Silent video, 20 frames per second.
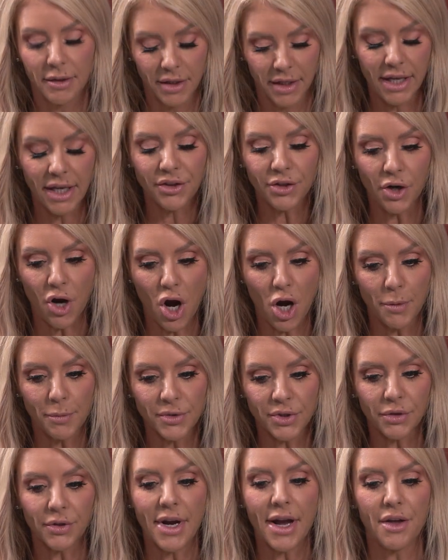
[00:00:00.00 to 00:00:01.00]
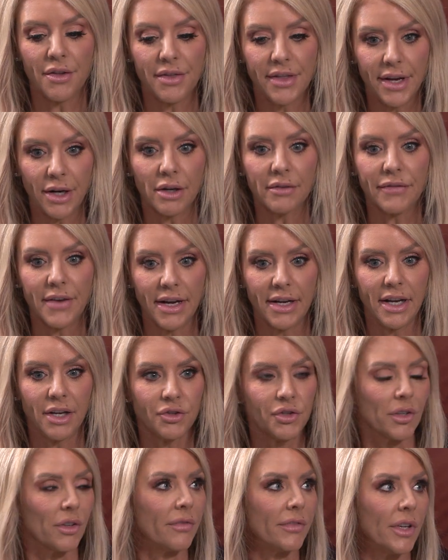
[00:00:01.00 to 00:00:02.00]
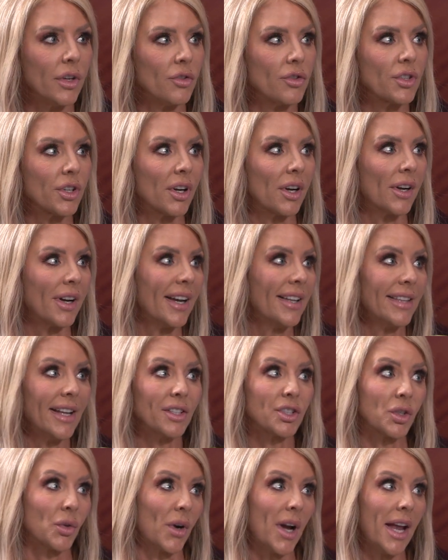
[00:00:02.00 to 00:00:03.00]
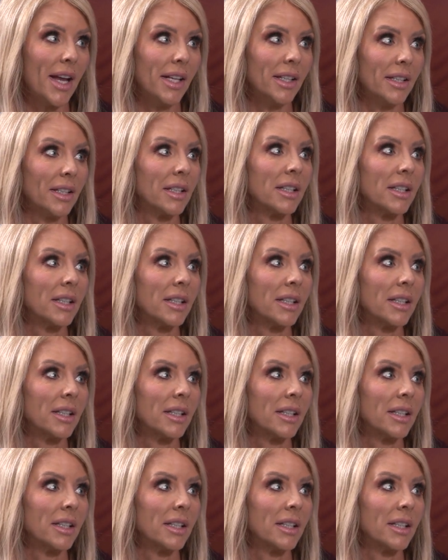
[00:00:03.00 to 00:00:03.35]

get their arms around their financial future, and that's great.